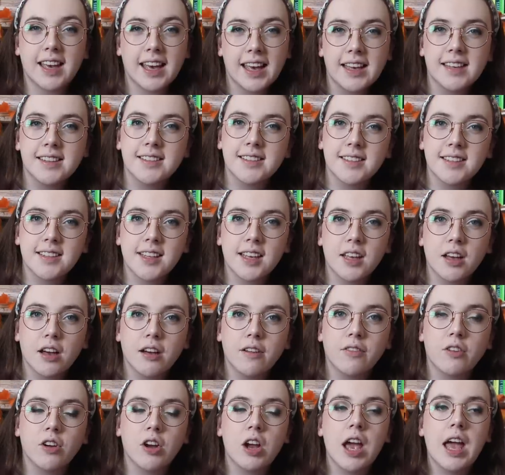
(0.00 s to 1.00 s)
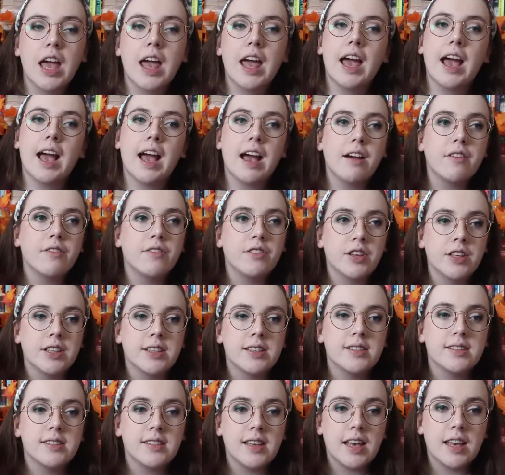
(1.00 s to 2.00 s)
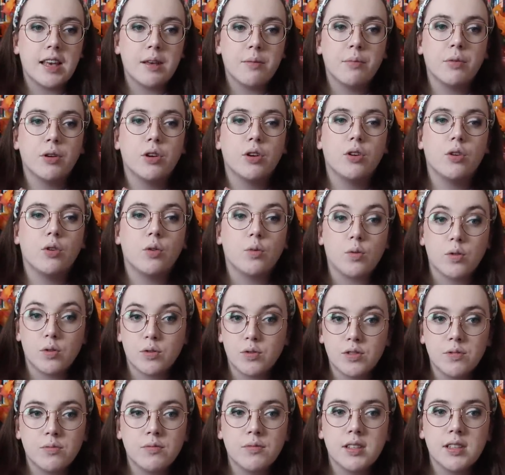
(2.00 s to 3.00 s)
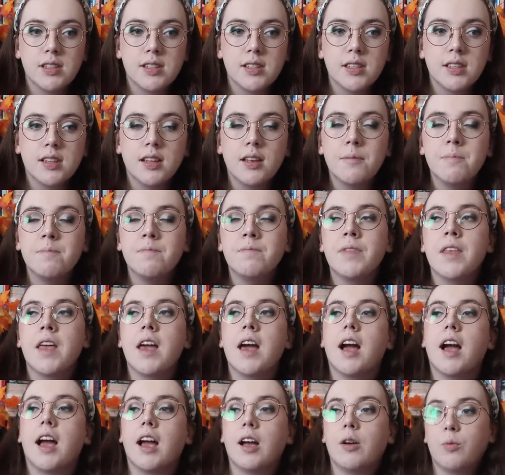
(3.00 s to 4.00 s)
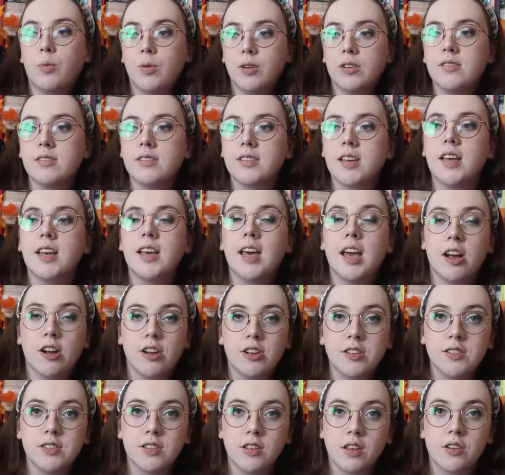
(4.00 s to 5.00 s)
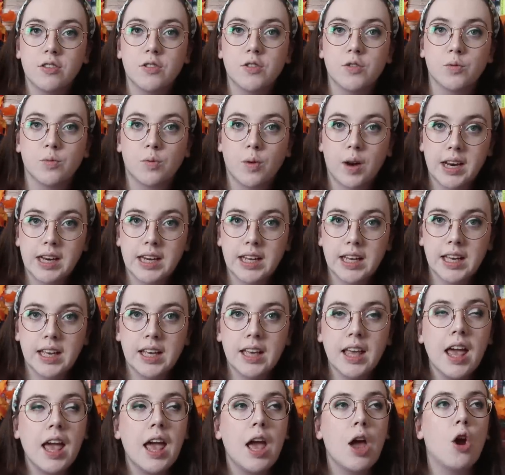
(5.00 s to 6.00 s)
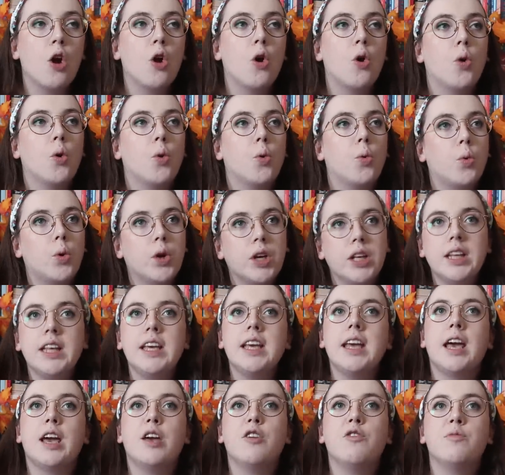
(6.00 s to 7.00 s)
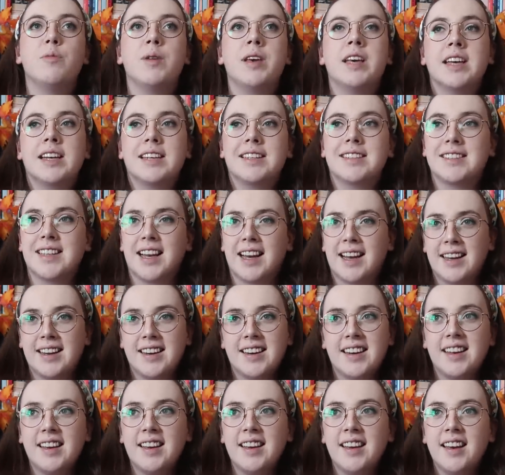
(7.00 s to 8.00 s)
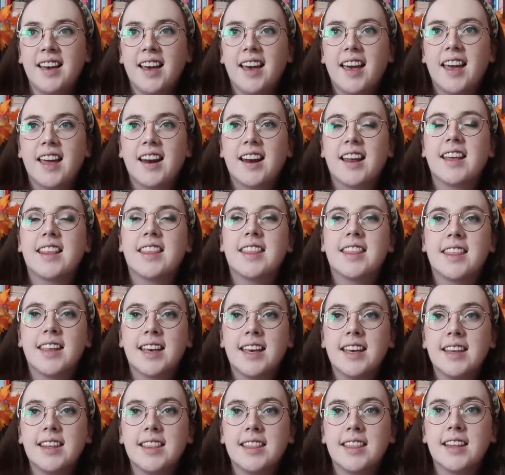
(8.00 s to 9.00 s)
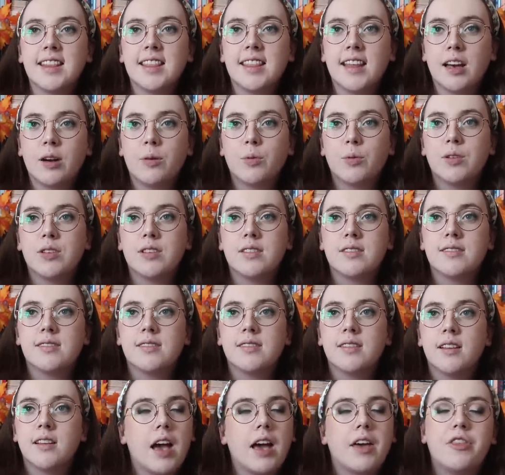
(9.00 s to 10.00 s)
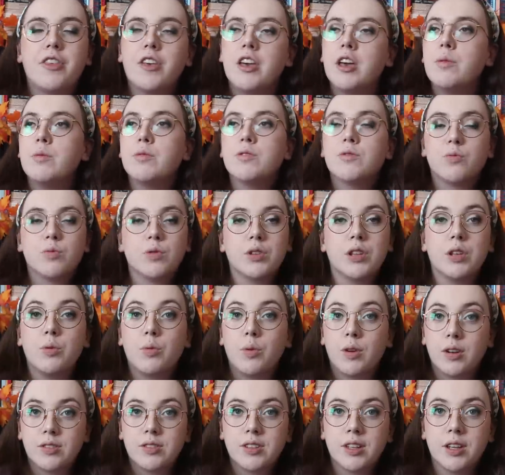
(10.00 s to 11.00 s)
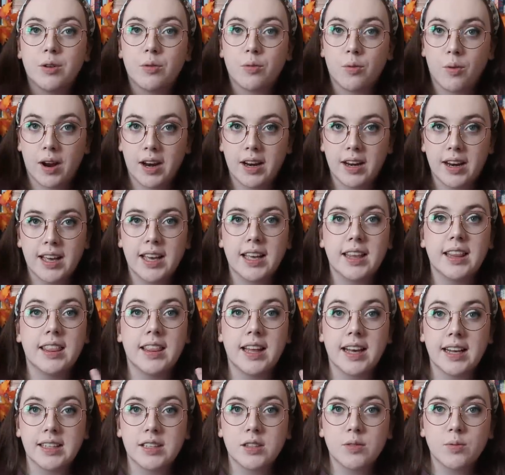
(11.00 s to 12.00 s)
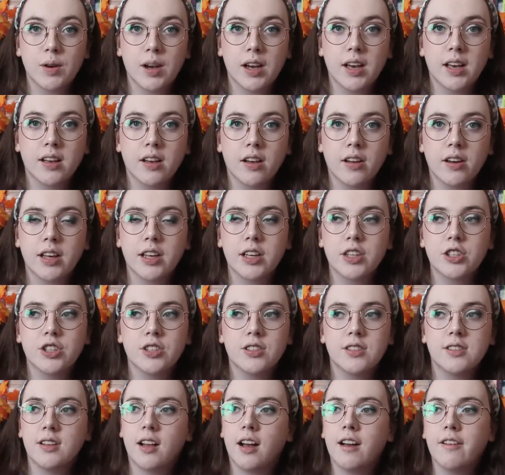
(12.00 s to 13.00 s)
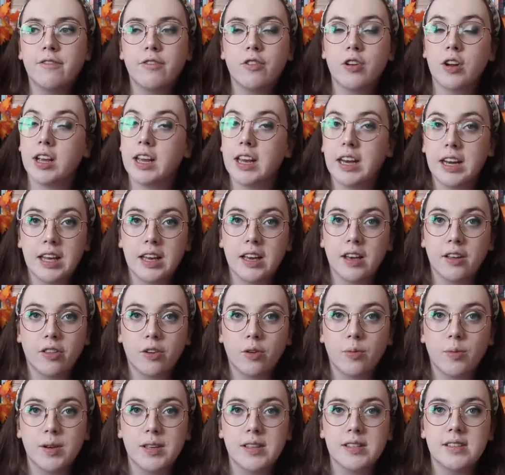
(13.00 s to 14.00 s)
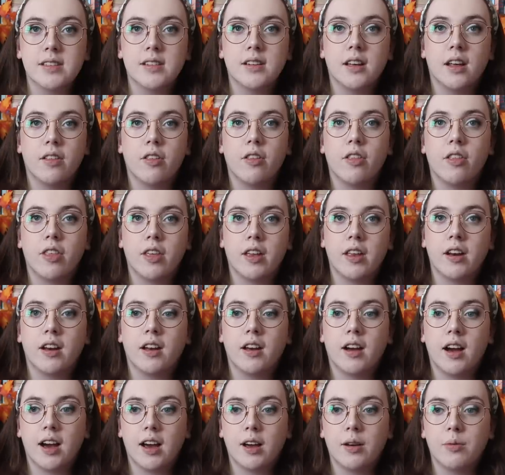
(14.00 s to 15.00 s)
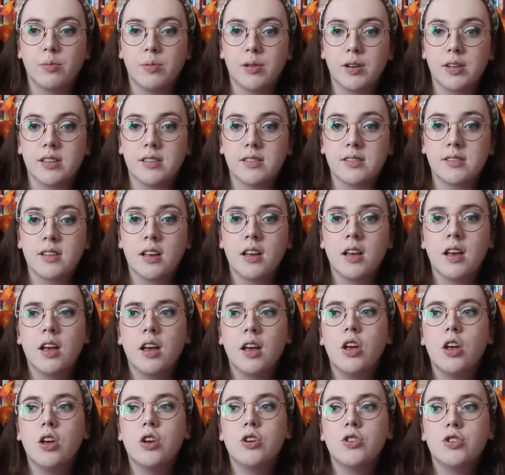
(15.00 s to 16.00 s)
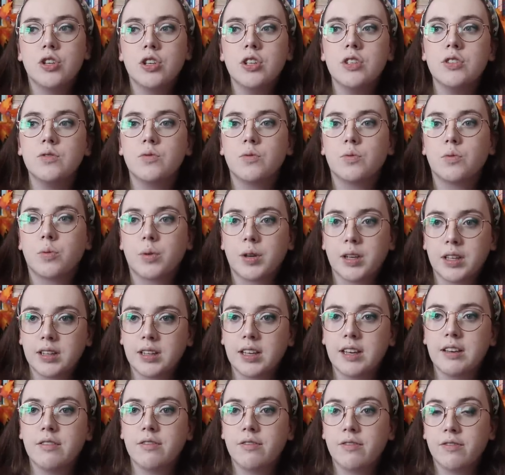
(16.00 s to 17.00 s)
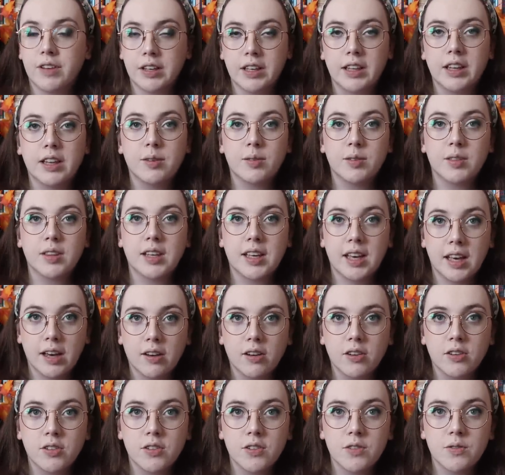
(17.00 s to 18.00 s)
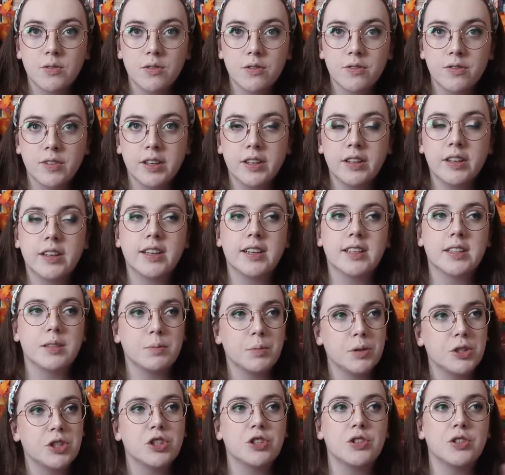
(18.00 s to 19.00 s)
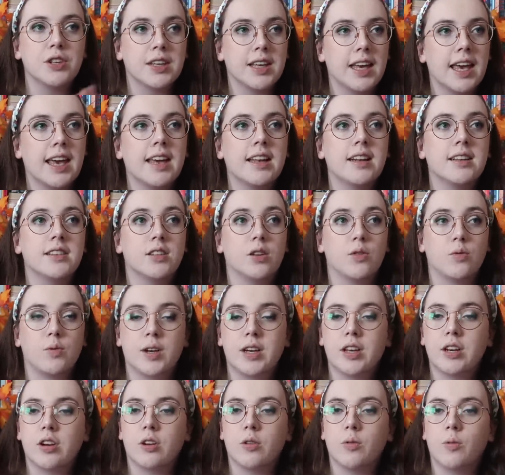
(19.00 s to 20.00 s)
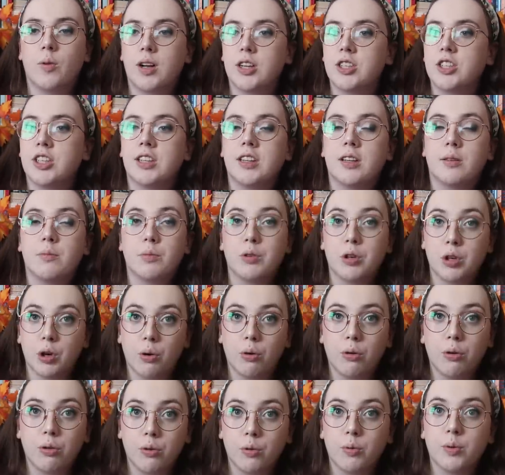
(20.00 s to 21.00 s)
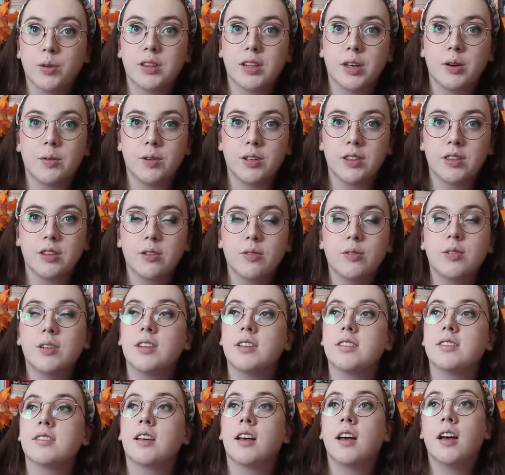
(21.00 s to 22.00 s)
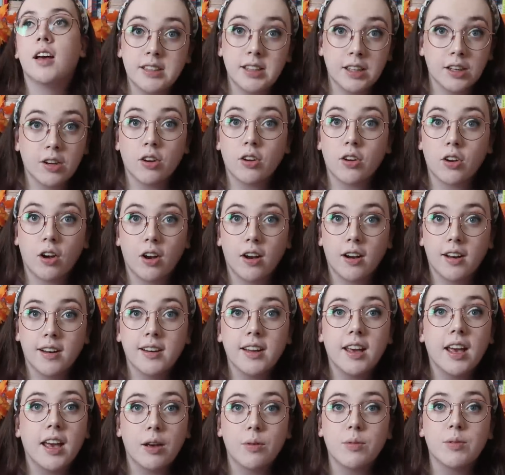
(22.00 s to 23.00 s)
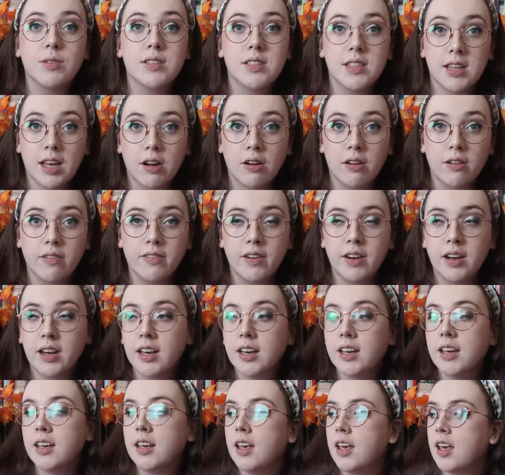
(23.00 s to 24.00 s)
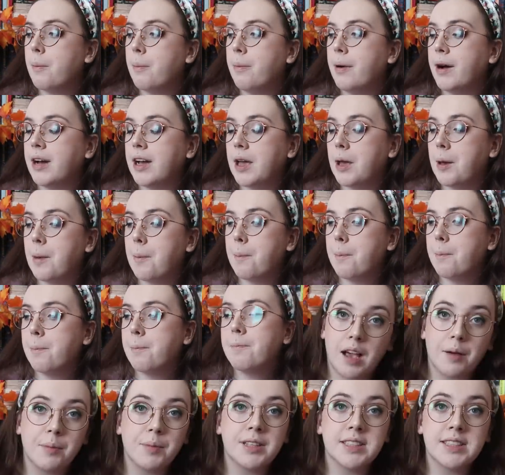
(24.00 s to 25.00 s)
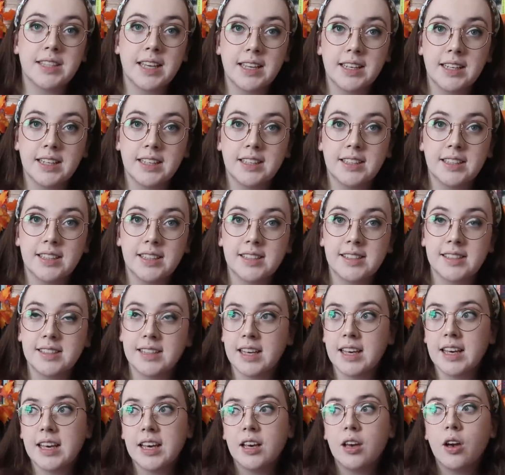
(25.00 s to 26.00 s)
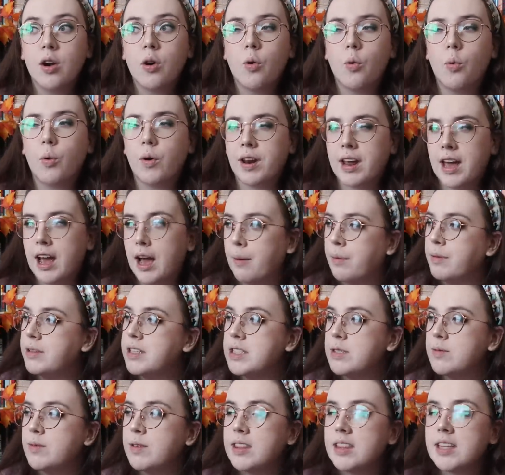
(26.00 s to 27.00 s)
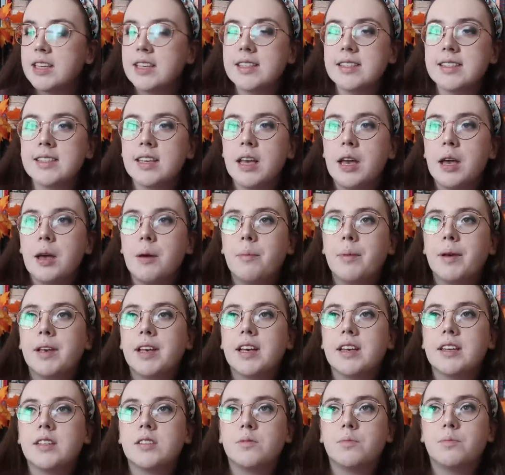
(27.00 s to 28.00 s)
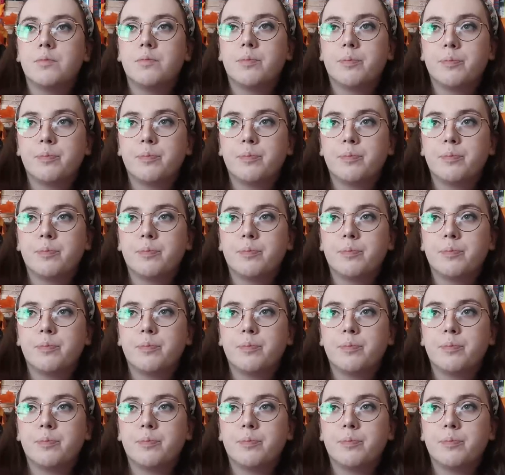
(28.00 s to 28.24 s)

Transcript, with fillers: cases they cover, have this same gruesomeness to them. I will say Karen Slaughter's writing really gave me anxiety, and I think that that was, I think it was really well done writing, and that's why I got anxious, not for any other reason other than I was just really feeling what the characters were feeling as much as you can as a reader, watching them go through what they went through, because dear god, it was terrifying. But I'm excited to see what happens with this, because